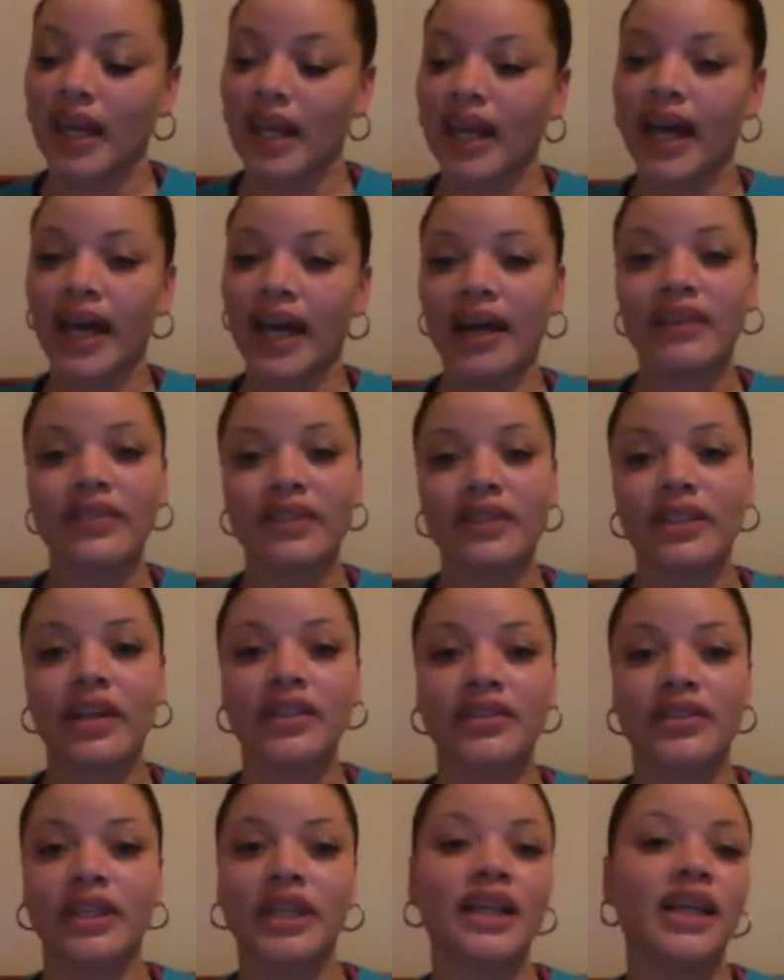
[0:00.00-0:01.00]
they have
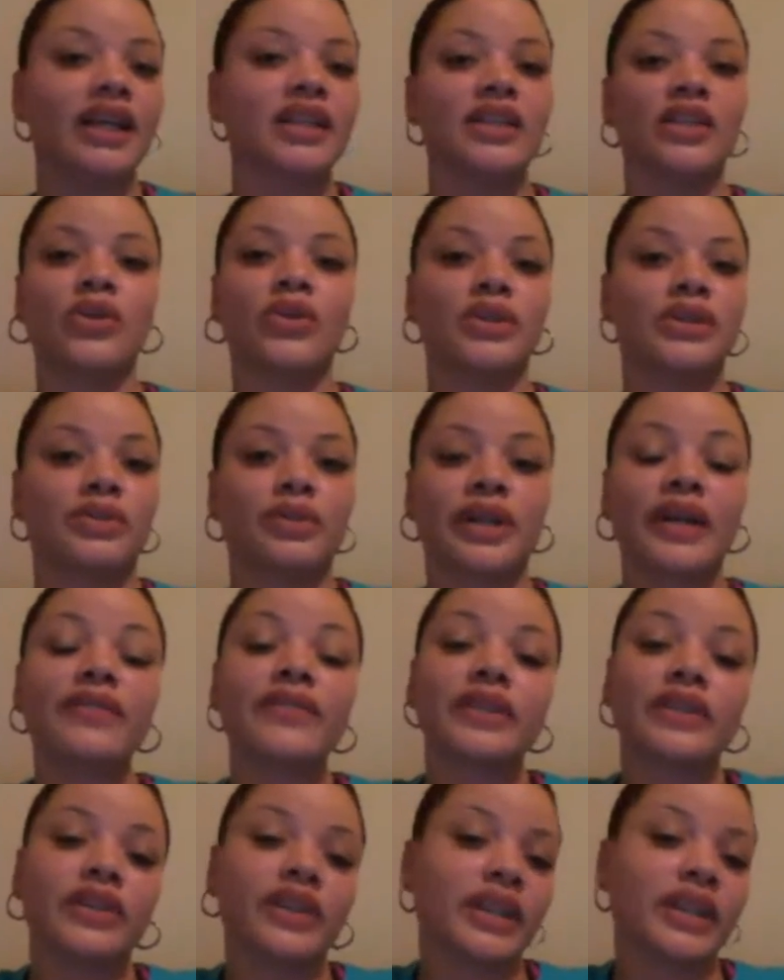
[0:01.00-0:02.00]
another king in the North or
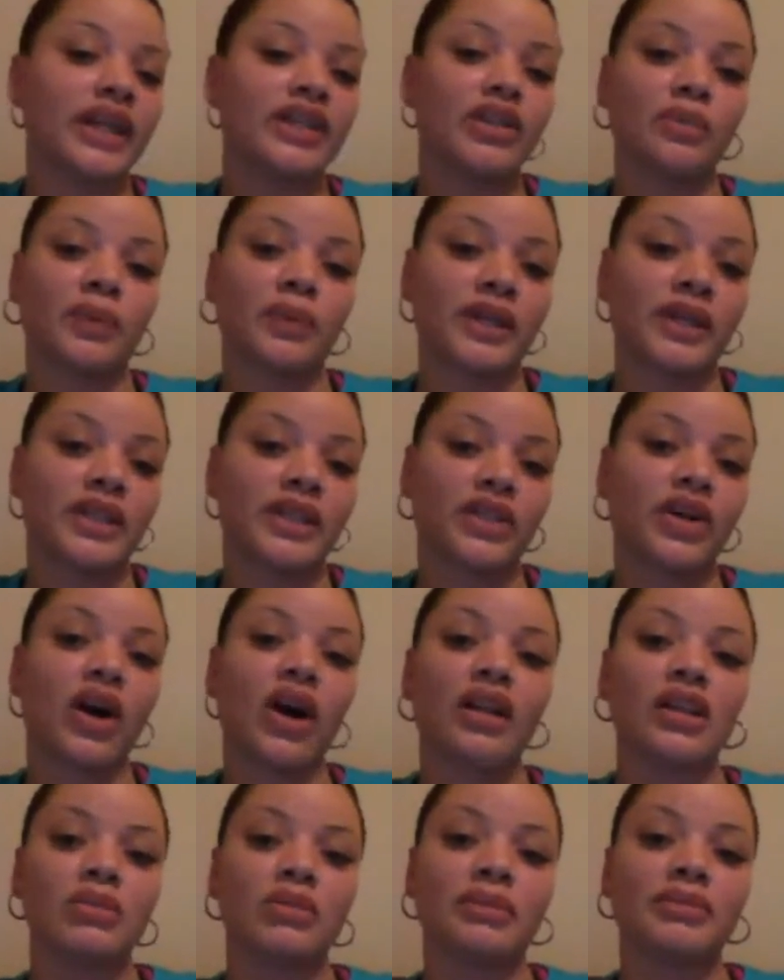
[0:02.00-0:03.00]
whatever they're going to end up wanting to
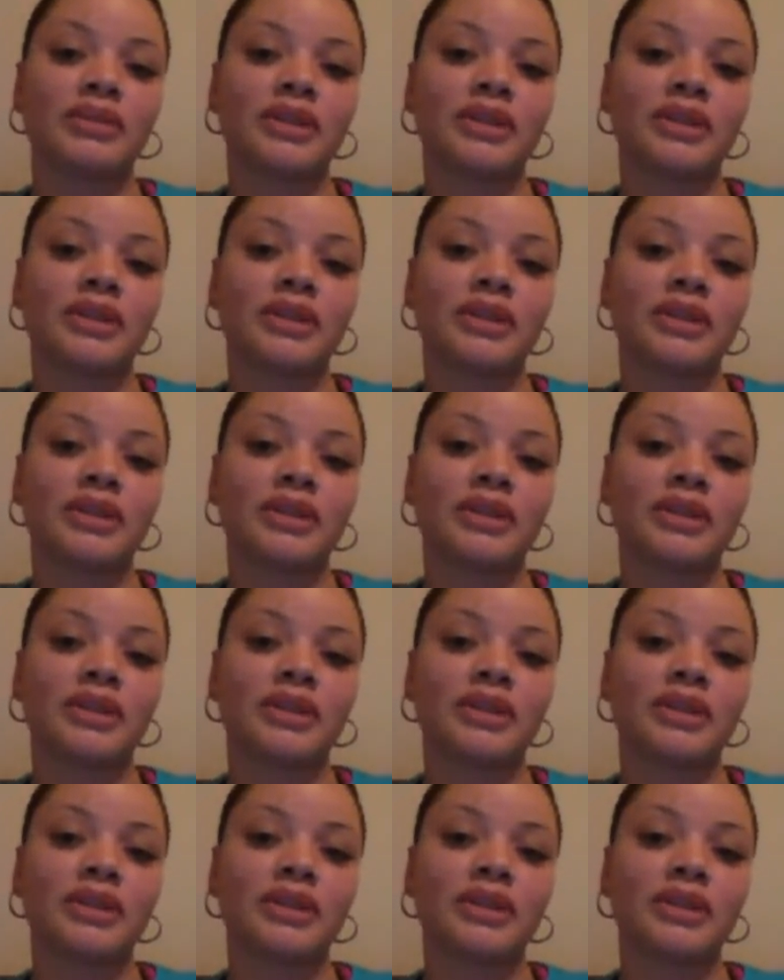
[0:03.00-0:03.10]
call him.